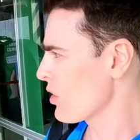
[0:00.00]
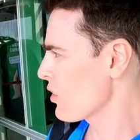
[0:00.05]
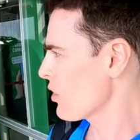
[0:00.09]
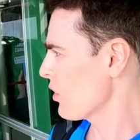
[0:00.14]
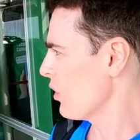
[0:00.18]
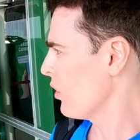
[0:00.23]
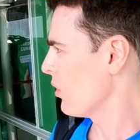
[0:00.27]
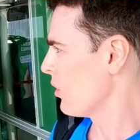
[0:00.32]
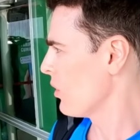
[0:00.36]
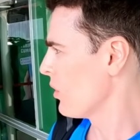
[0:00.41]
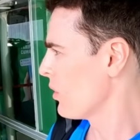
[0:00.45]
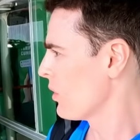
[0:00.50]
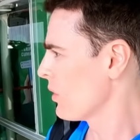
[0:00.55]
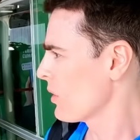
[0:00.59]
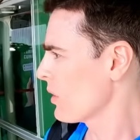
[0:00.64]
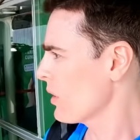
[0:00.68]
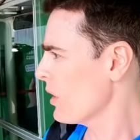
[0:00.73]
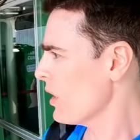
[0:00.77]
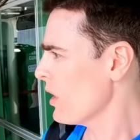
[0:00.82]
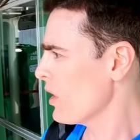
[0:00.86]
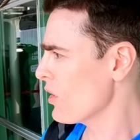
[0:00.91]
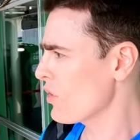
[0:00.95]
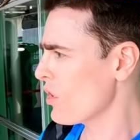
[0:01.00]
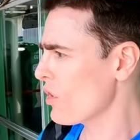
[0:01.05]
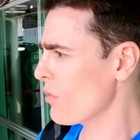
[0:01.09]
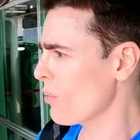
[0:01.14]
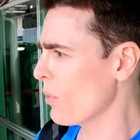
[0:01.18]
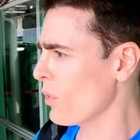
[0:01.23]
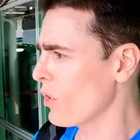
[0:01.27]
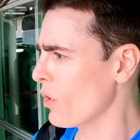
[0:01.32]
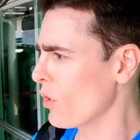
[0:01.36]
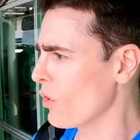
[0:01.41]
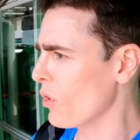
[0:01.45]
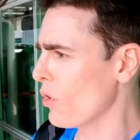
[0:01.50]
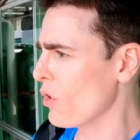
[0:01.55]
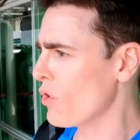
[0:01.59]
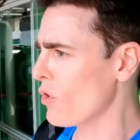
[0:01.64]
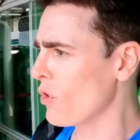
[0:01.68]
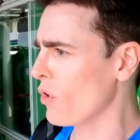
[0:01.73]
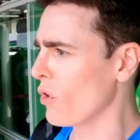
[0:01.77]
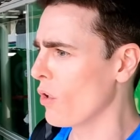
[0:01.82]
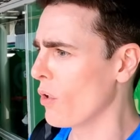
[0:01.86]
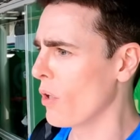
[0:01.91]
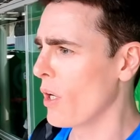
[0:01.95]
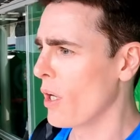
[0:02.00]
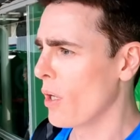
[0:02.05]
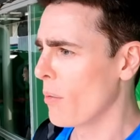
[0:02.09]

So yeah, it's just what you're used to.